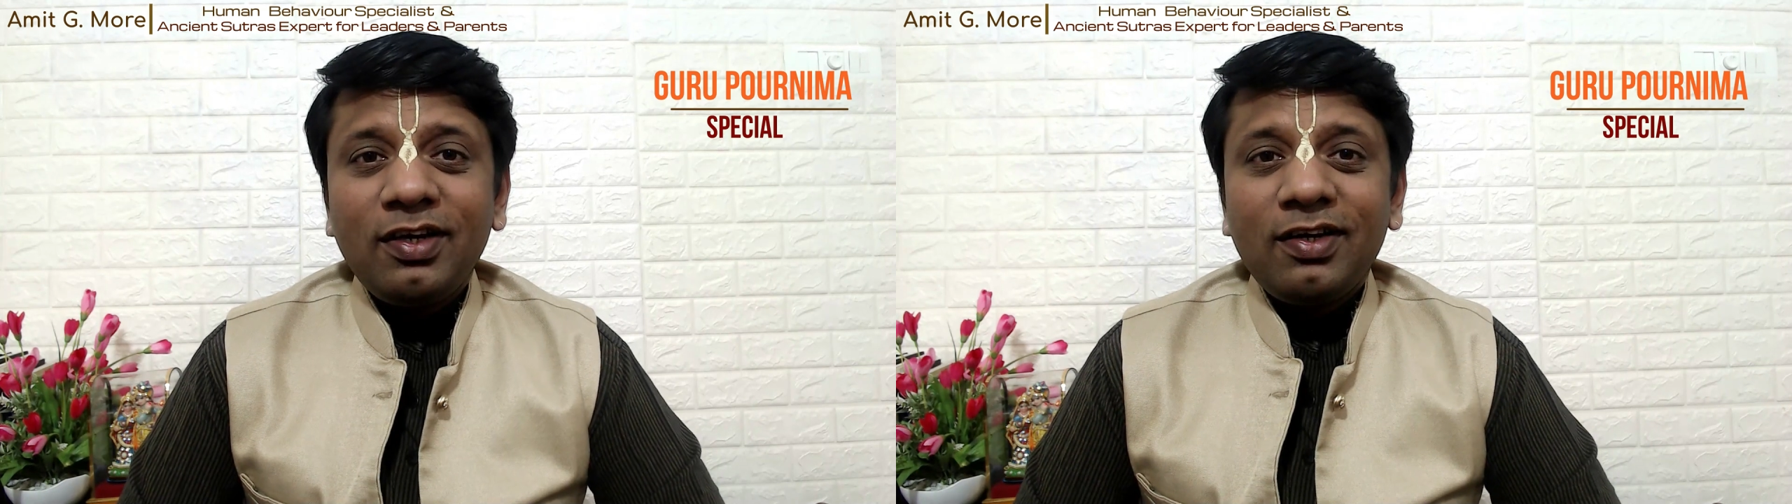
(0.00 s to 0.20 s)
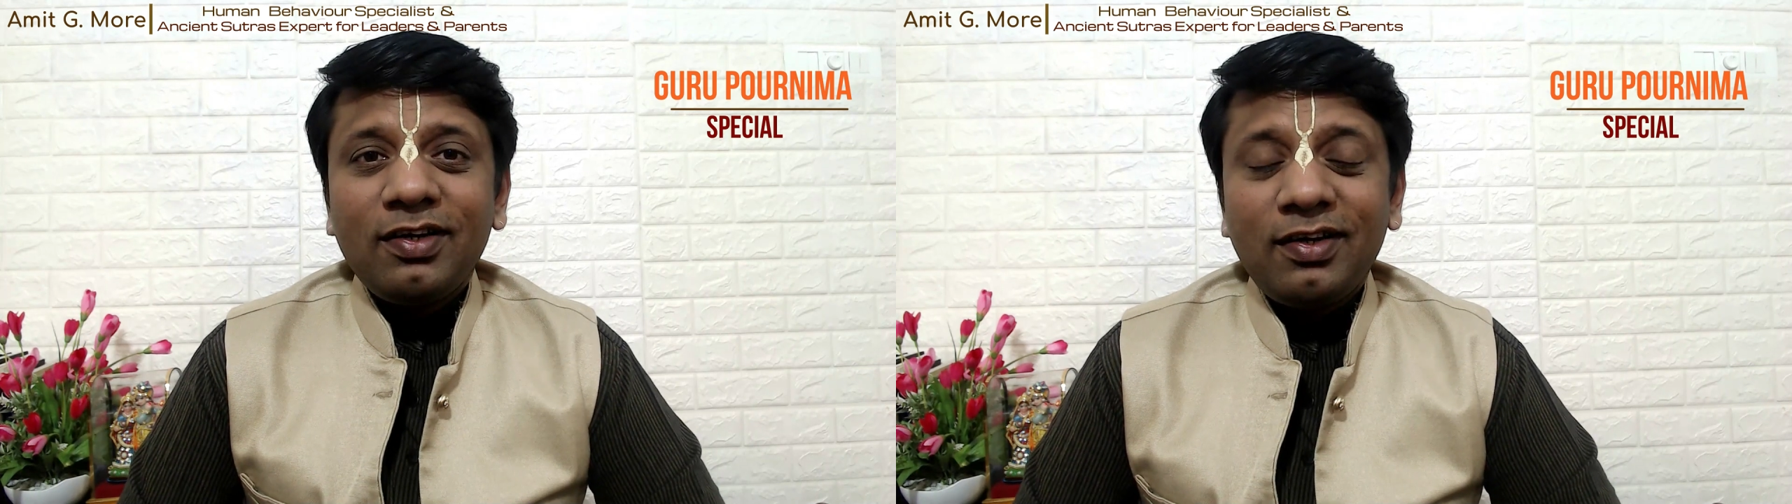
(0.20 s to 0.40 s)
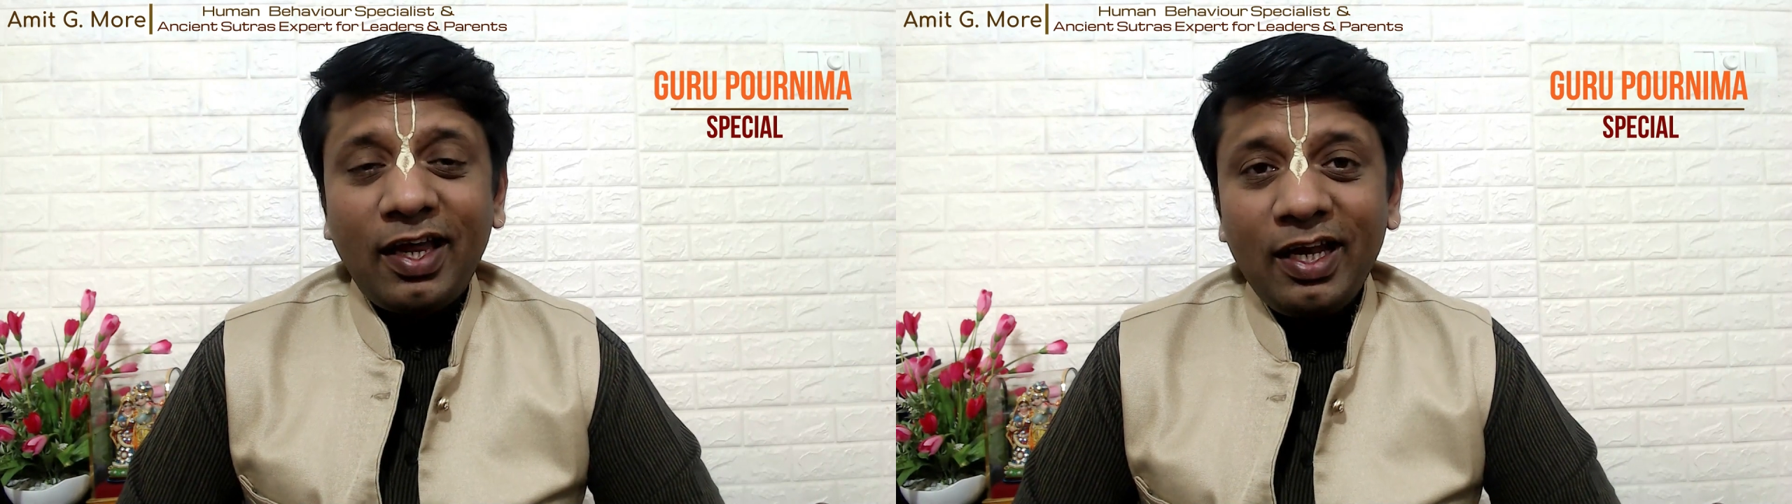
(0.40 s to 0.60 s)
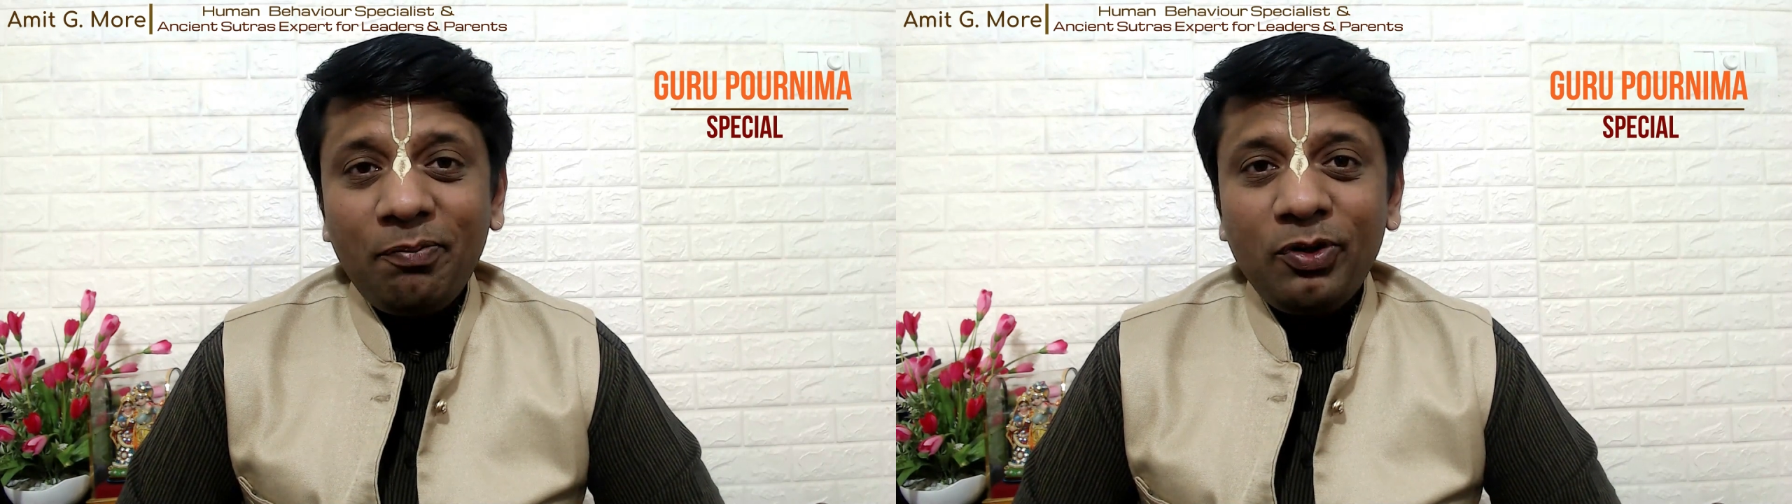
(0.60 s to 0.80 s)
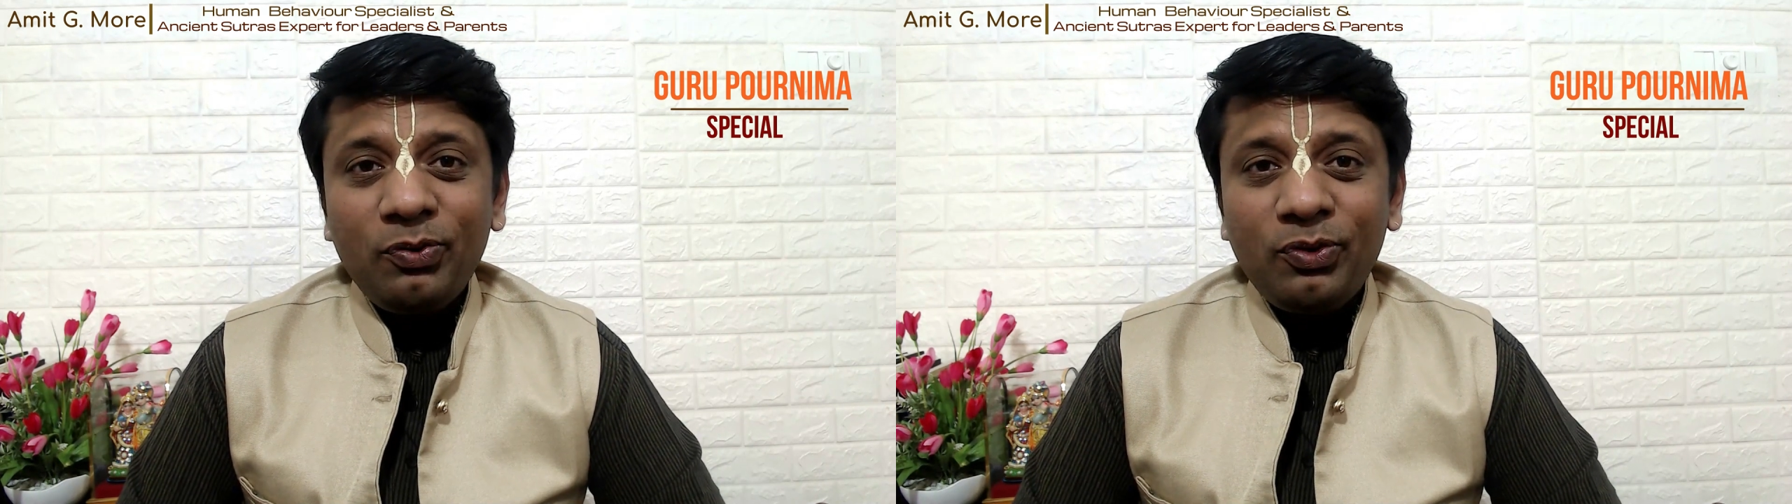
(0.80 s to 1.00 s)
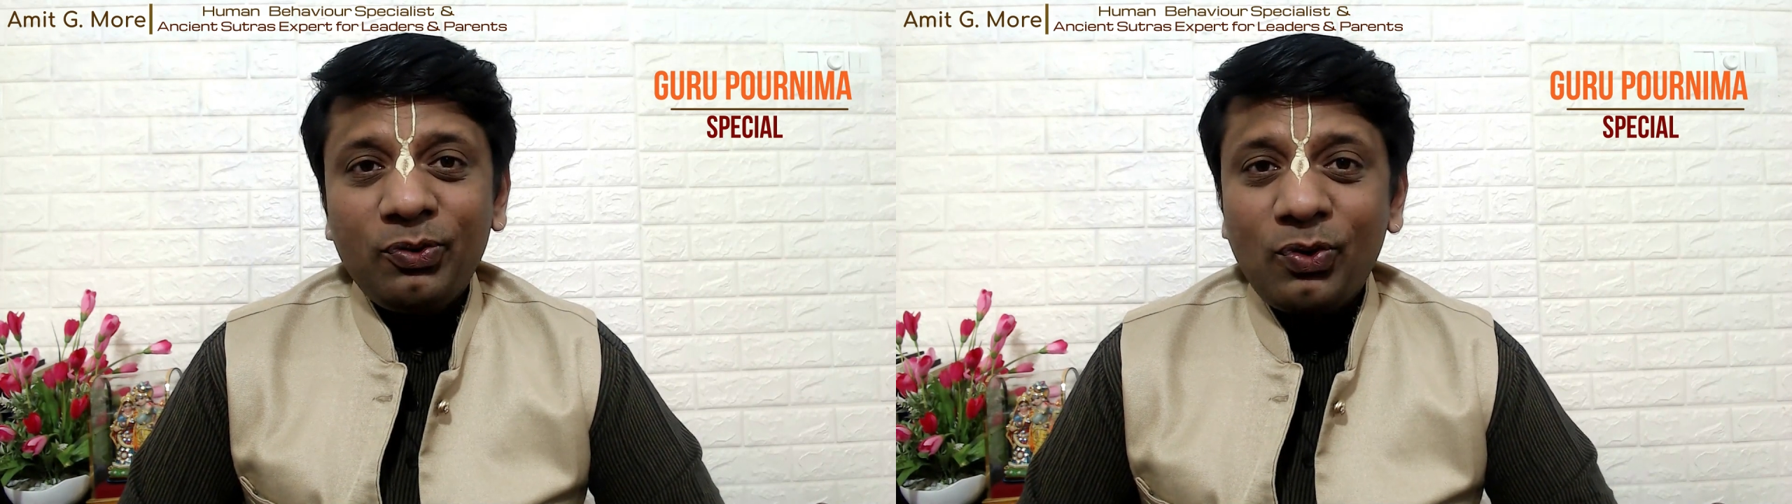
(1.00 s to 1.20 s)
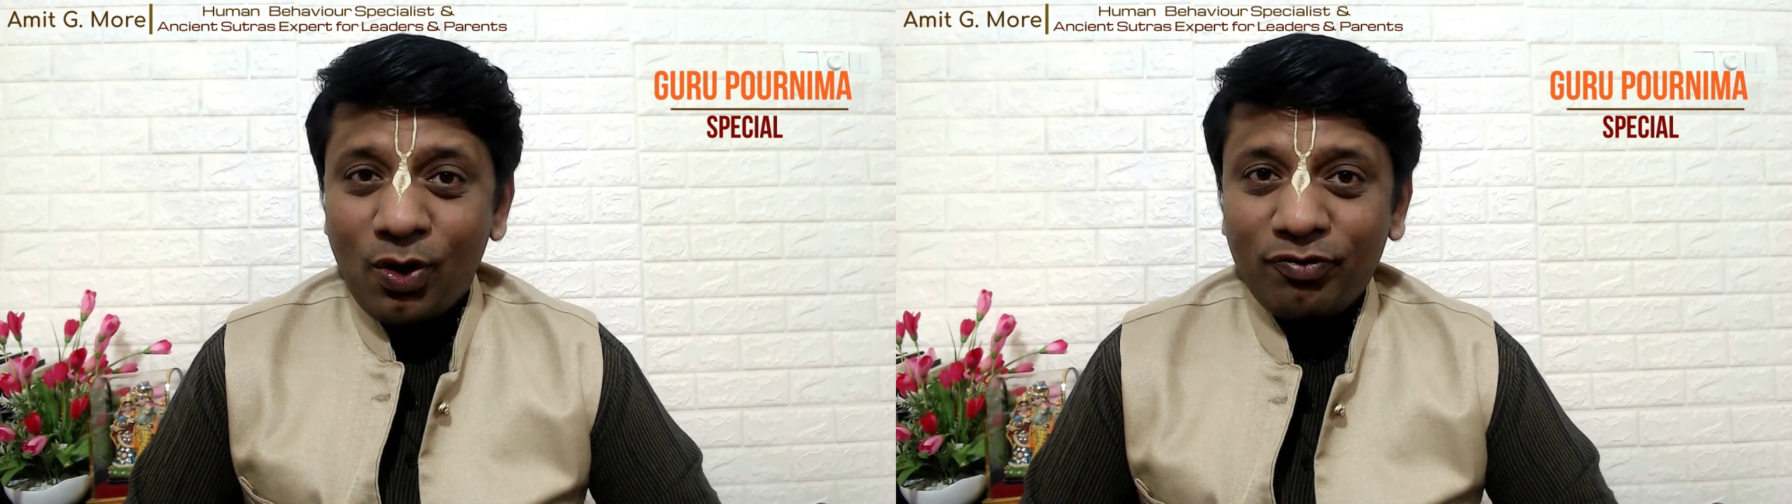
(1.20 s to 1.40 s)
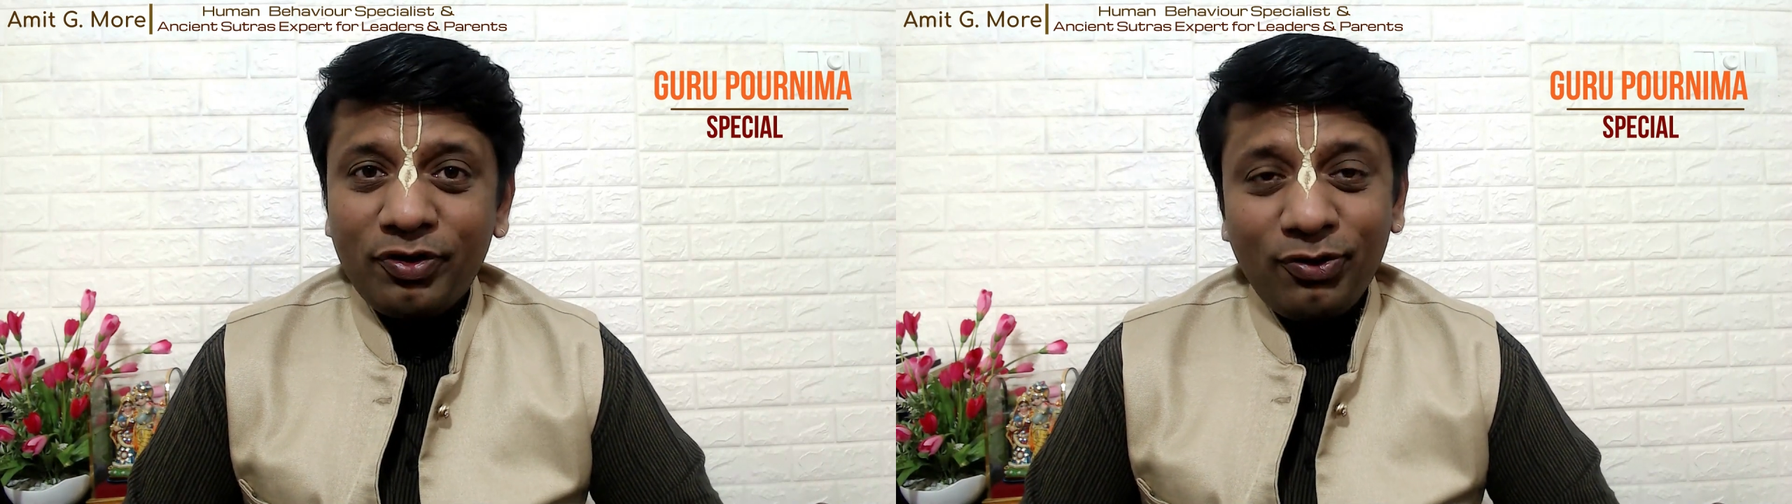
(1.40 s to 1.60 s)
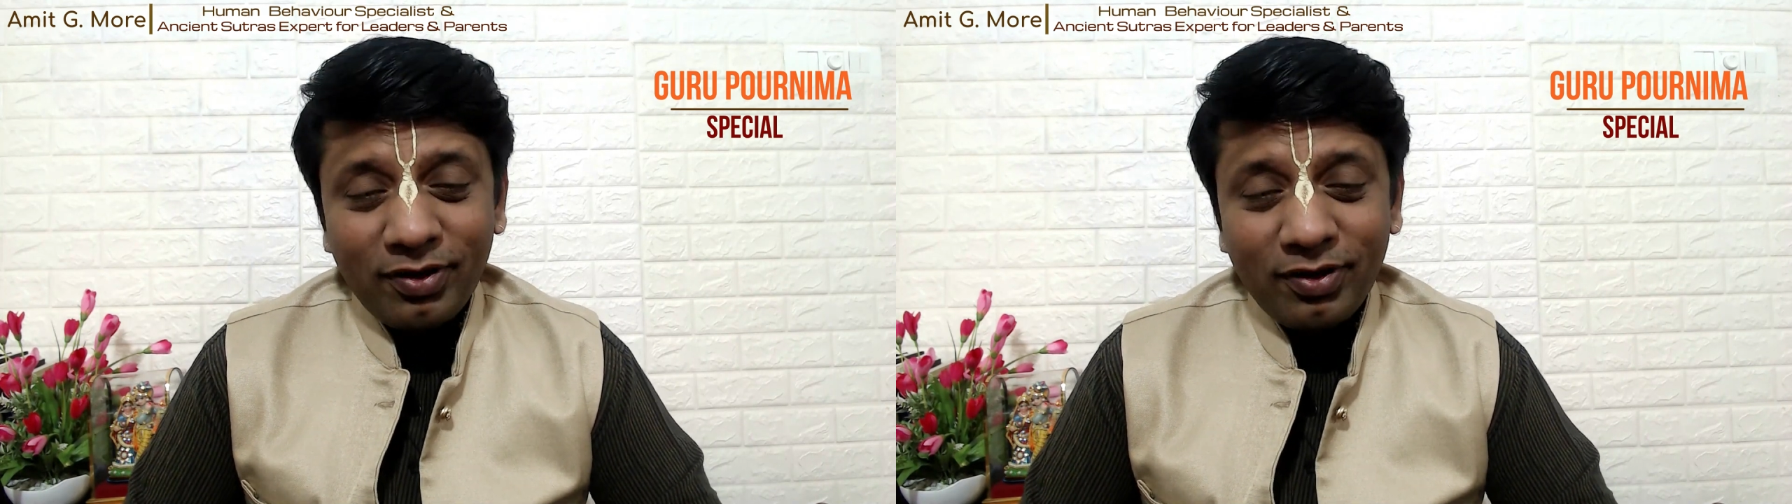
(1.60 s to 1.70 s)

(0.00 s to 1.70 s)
help you to offer your